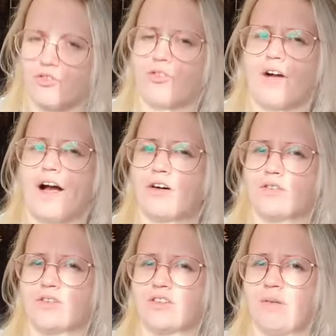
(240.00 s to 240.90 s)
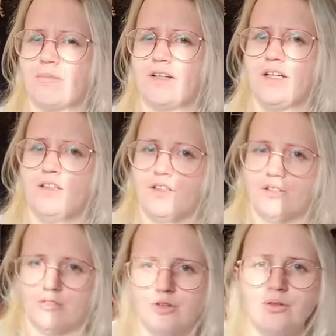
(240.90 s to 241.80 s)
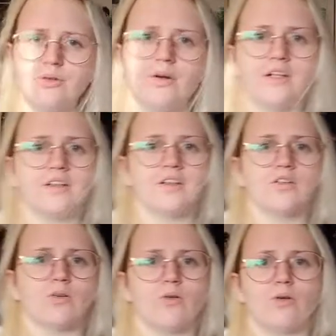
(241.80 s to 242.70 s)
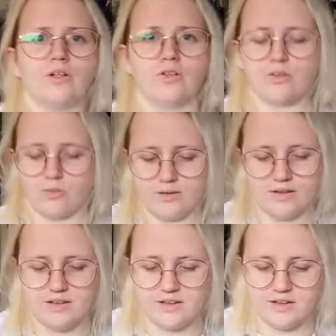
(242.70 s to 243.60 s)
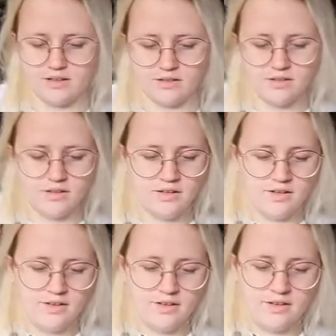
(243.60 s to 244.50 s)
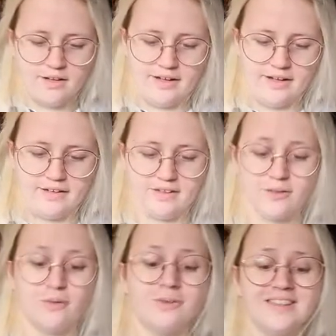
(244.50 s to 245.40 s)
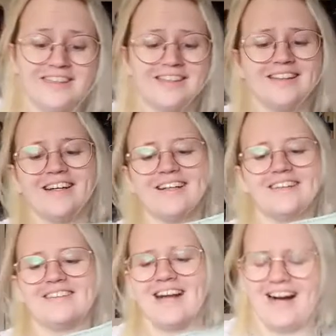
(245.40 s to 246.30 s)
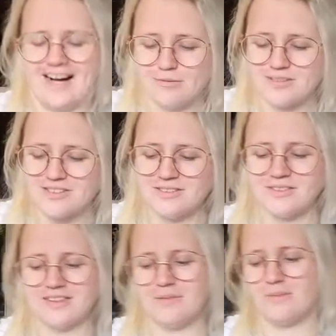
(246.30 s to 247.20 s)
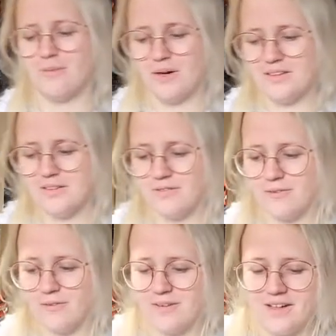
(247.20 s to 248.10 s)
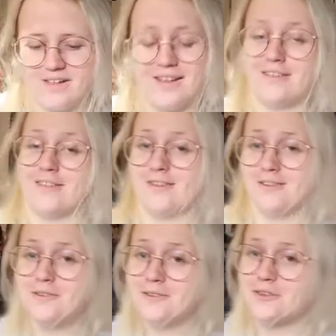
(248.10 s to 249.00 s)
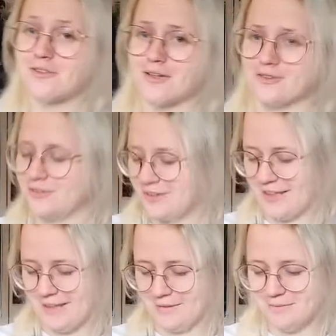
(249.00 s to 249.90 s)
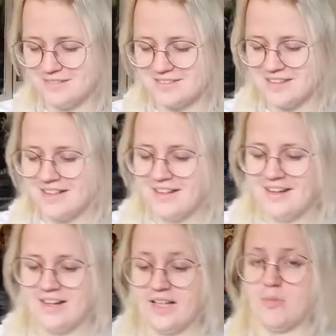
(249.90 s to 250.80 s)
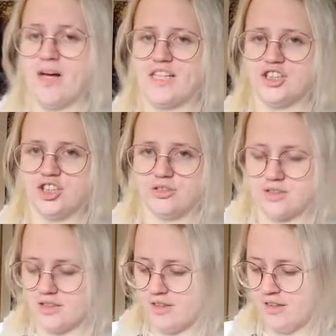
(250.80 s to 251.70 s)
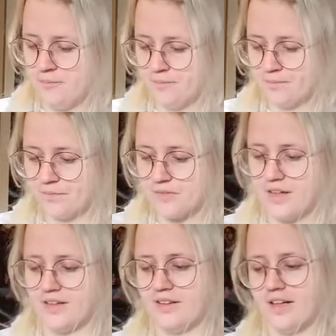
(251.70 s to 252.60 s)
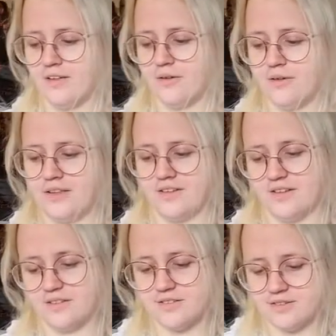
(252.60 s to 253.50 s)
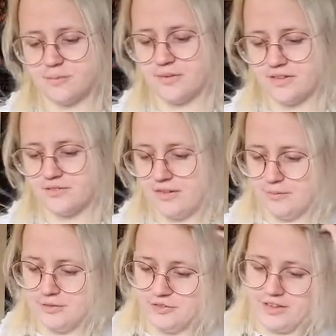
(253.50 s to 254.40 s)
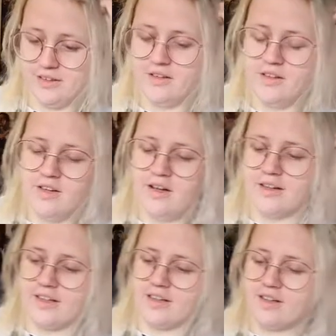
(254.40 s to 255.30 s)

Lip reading: trial for something he didn't do, at least according to Cordelia. And Cordelia is absolutely wonderful and has a huge crush on James. You better choose her. And I know he does with his family tree. Okay,